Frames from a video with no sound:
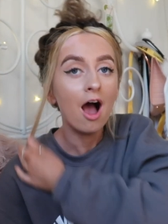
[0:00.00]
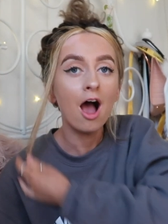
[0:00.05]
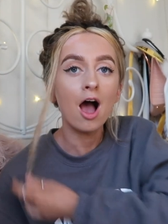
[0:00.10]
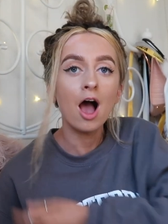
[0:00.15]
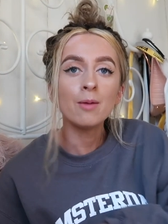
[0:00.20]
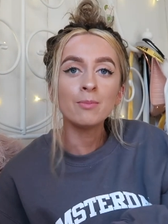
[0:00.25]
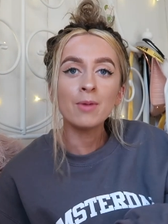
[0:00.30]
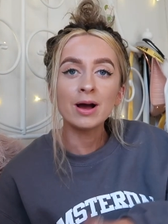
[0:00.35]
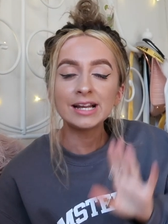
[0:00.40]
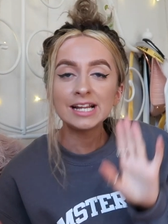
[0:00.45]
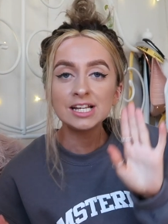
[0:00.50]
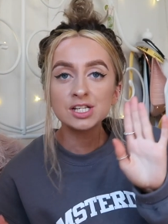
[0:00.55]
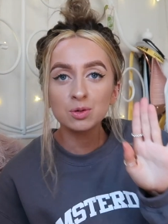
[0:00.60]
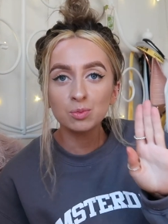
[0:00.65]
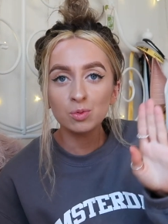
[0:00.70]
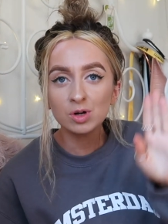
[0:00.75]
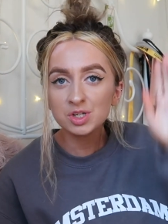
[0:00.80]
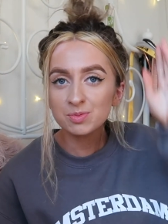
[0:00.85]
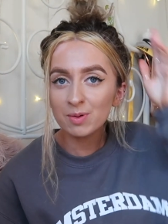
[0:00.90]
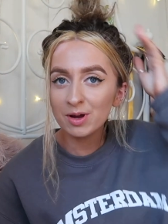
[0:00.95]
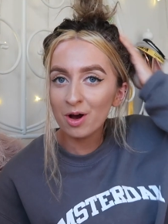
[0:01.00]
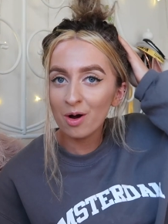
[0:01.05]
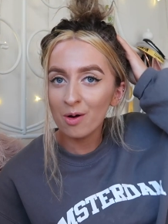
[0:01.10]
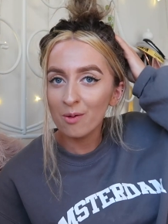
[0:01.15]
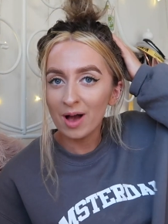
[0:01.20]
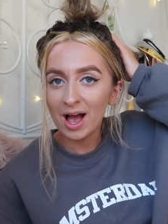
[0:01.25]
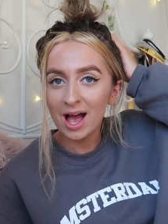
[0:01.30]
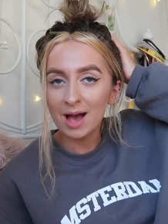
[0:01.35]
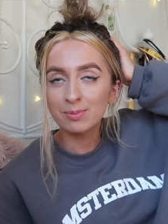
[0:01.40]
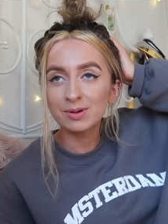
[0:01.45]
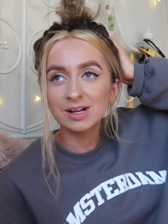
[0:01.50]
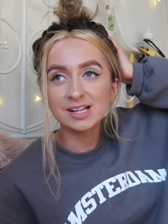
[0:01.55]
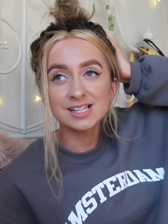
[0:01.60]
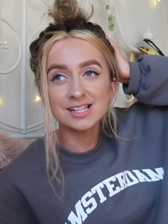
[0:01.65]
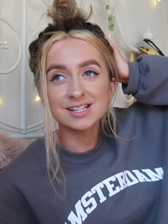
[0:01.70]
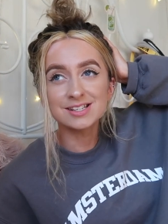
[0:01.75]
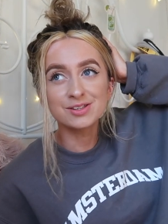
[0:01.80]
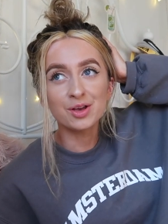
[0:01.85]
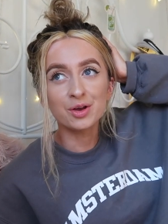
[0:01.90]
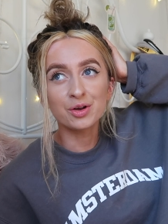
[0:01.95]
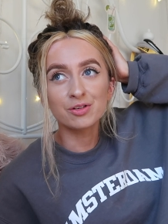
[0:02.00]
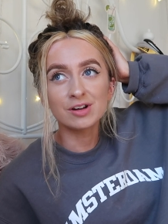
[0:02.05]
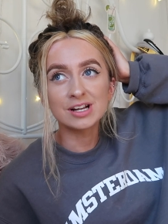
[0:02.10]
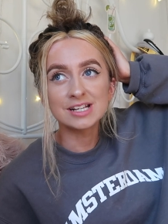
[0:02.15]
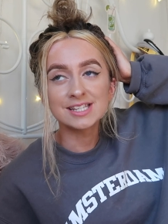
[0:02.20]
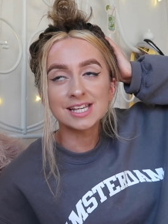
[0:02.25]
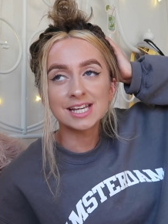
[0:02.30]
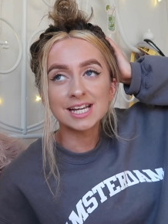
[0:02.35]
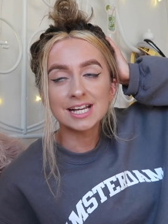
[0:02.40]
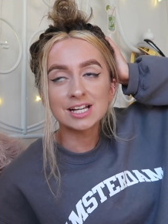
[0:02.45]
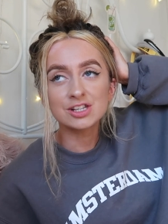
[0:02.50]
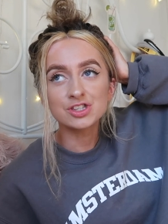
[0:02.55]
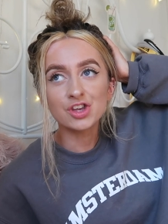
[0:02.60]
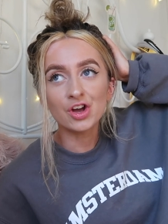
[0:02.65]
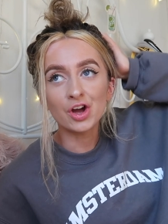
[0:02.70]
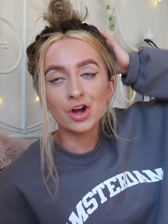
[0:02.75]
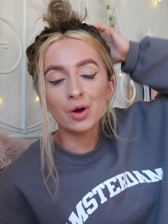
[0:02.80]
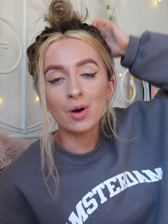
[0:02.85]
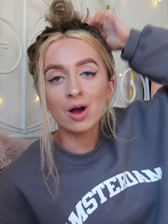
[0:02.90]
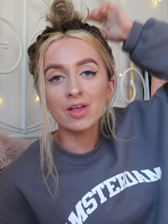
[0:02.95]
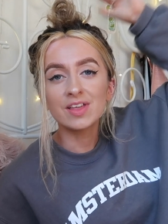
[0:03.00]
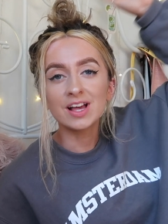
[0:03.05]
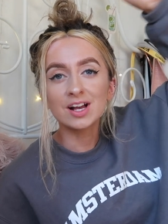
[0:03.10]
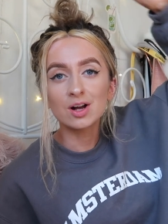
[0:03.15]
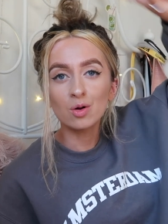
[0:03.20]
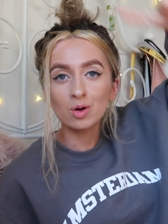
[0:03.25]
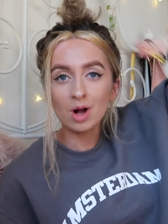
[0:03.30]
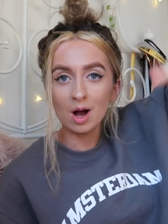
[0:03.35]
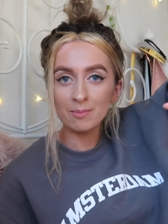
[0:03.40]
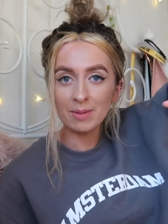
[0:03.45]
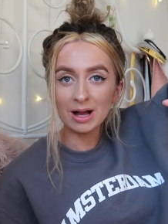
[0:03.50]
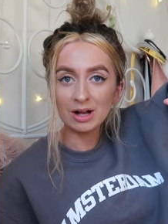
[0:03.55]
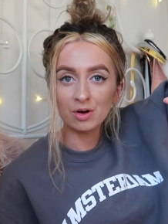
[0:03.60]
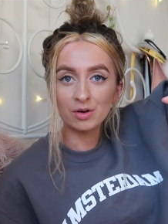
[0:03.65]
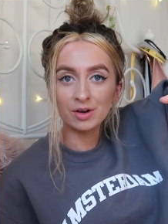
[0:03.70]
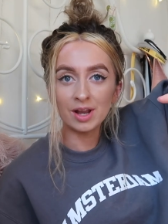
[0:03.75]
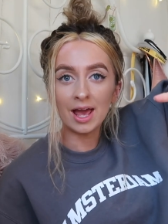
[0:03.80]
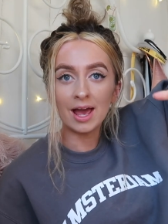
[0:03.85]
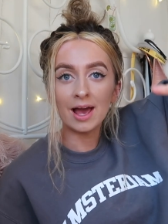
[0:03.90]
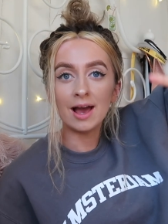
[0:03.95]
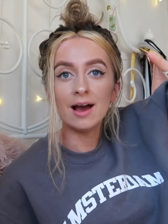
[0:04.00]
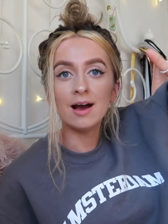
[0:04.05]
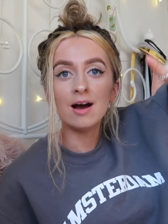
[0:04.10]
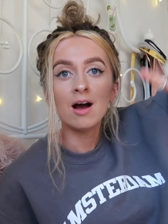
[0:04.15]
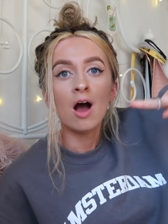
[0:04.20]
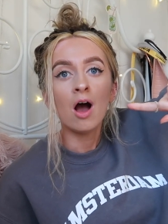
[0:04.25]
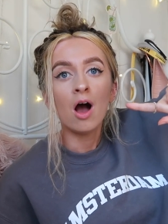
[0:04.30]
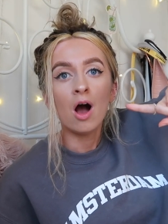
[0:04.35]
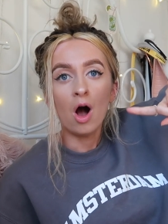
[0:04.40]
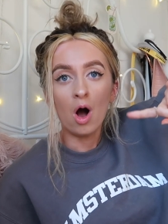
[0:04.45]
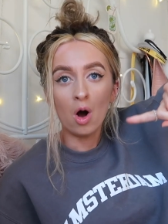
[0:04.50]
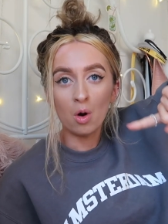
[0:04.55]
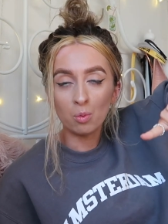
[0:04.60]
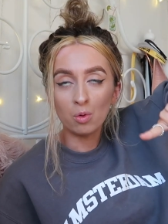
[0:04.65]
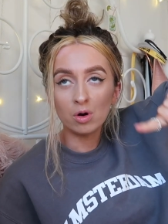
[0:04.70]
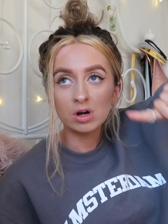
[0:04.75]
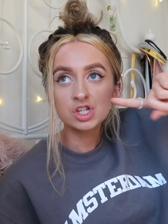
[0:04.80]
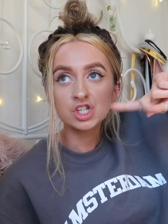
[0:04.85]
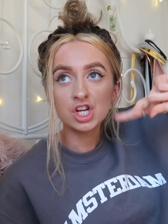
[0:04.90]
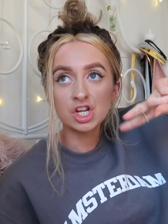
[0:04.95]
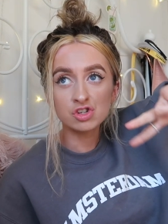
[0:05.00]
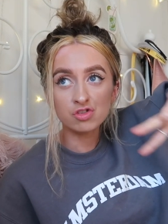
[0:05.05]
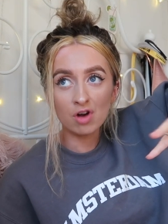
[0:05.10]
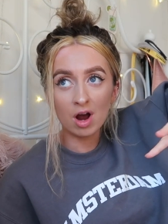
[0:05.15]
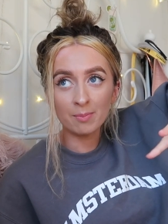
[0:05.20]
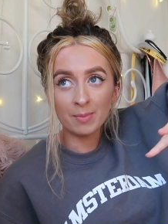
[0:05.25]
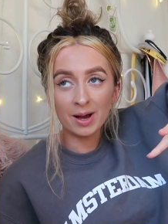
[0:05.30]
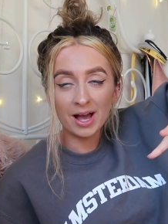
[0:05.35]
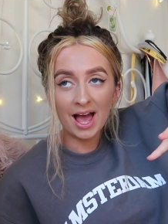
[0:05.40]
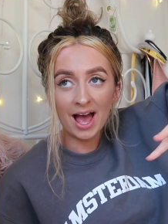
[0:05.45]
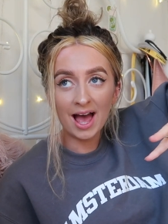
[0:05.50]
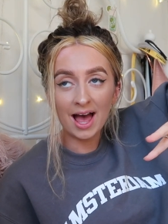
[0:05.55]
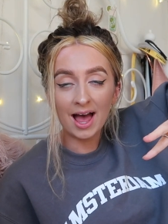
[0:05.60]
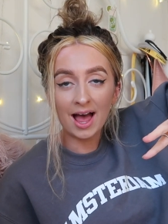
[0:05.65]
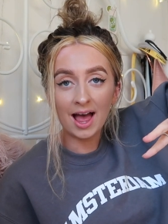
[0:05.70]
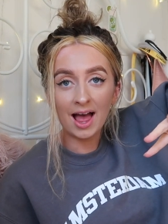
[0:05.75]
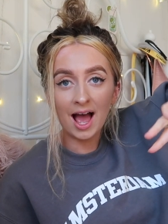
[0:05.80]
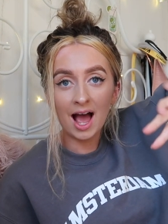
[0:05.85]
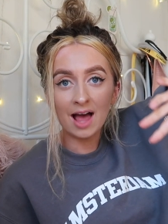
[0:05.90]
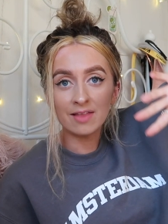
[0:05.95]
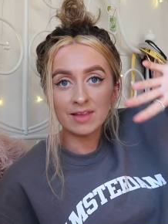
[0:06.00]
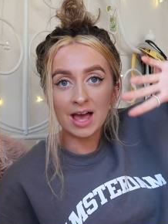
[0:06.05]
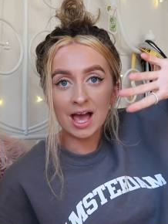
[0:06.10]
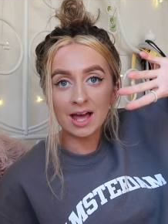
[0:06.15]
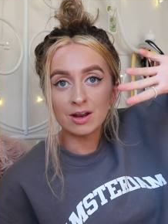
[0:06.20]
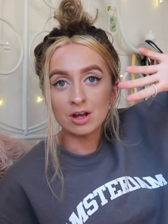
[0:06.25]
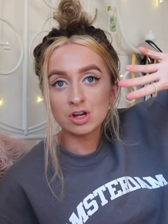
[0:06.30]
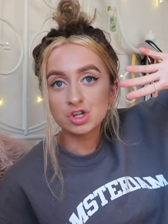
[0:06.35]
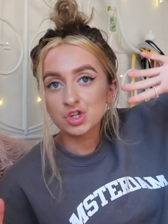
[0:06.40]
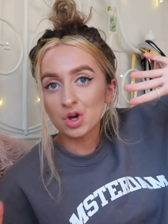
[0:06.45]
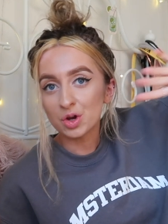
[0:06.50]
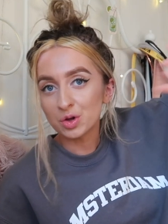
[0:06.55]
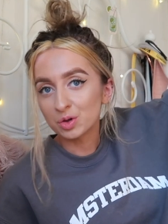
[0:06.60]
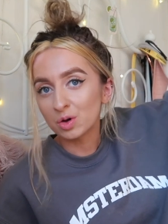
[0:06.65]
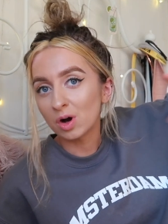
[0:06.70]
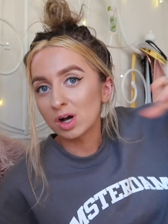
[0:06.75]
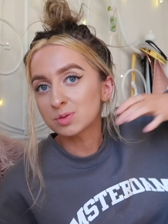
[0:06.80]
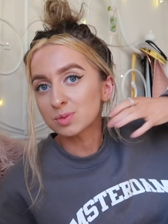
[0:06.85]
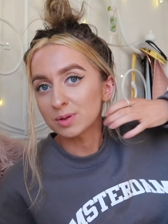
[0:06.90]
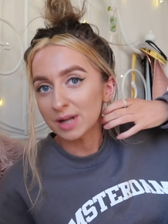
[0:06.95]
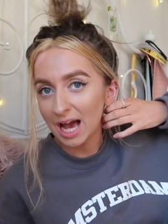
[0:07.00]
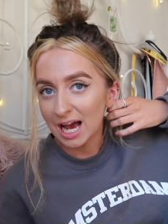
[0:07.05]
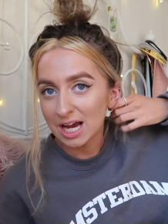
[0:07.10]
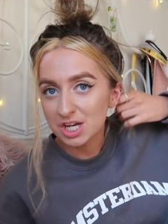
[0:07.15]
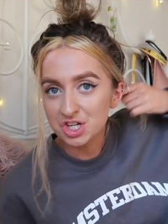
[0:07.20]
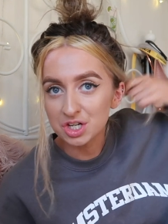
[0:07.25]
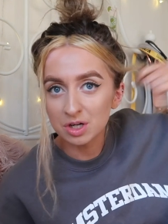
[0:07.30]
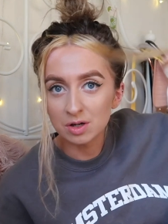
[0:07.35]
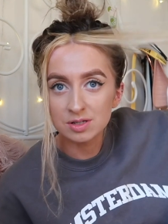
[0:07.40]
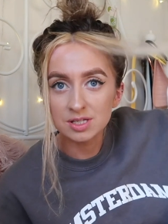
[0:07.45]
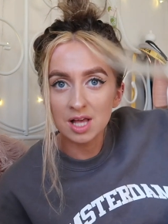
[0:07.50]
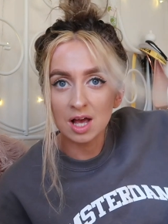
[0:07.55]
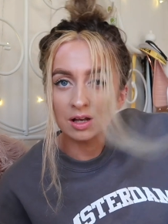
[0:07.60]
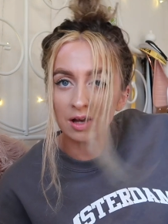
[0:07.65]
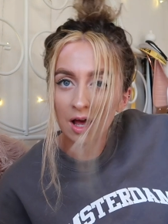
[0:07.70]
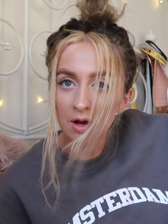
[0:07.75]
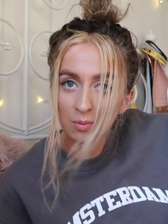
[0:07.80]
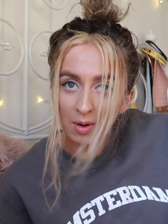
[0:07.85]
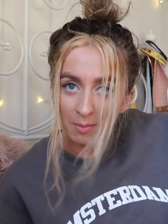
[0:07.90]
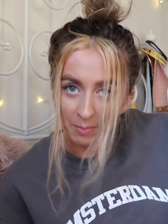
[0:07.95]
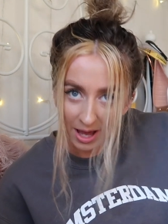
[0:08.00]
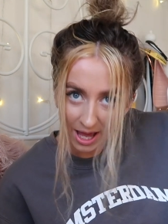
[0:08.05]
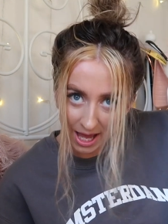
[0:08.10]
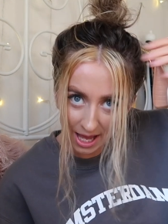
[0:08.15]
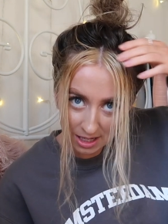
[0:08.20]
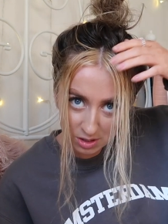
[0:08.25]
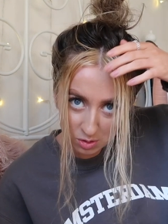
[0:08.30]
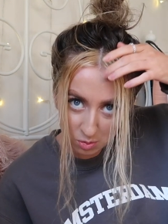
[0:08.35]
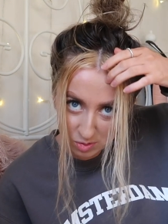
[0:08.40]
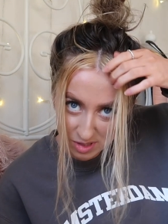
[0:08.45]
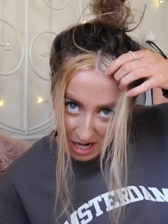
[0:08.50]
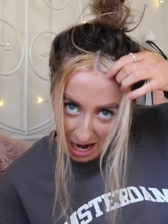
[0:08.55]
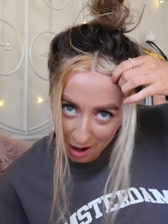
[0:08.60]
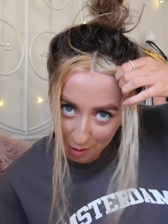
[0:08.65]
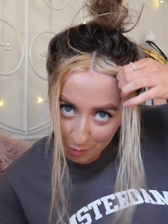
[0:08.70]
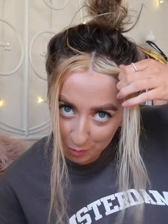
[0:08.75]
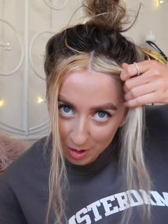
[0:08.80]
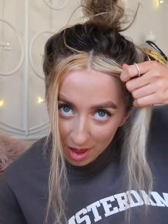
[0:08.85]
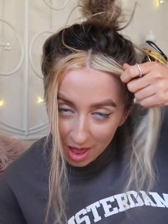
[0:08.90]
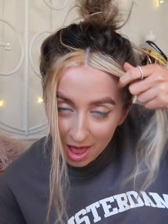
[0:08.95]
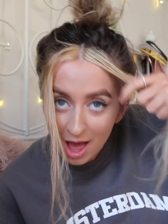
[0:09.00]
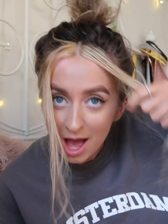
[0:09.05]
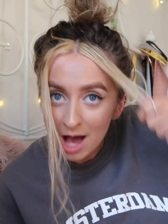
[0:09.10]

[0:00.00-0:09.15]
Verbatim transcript: Um, I need to wash my whole hair because it is so greasy, so I think I'll come back on here, I'll wash and dry my hair and then show you guys what it actually looks like, like when my hair's all down.